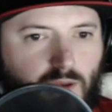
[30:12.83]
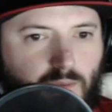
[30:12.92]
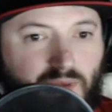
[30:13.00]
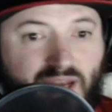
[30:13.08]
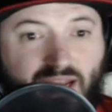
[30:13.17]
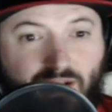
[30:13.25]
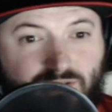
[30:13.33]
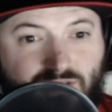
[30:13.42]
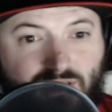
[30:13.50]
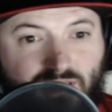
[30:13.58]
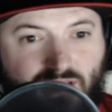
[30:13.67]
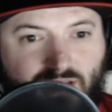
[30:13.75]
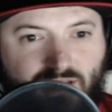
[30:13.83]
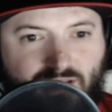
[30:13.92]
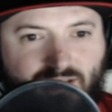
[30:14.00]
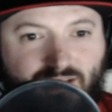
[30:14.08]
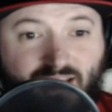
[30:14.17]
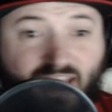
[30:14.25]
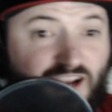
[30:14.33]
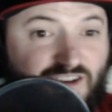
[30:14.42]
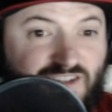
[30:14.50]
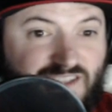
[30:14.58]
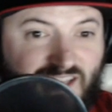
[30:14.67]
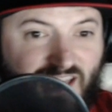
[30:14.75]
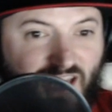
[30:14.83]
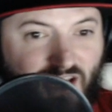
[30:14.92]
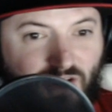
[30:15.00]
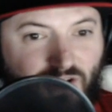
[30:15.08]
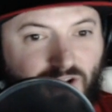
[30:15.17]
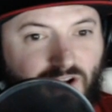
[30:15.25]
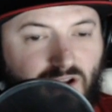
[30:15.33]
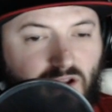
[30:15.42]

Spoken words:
But here's the thing. Here's the kicker.